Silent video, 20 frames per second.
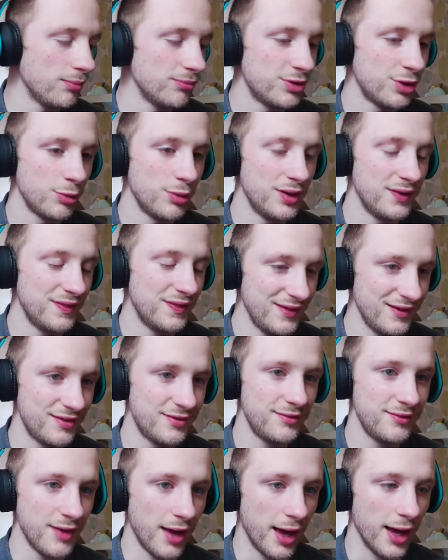I'm doing
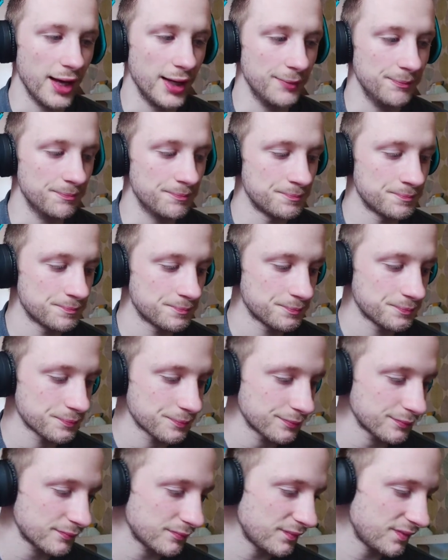this time
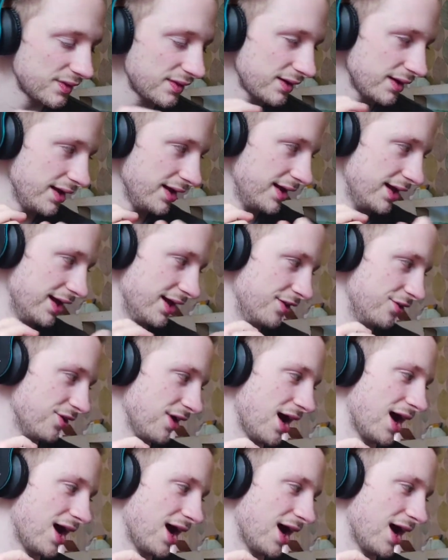is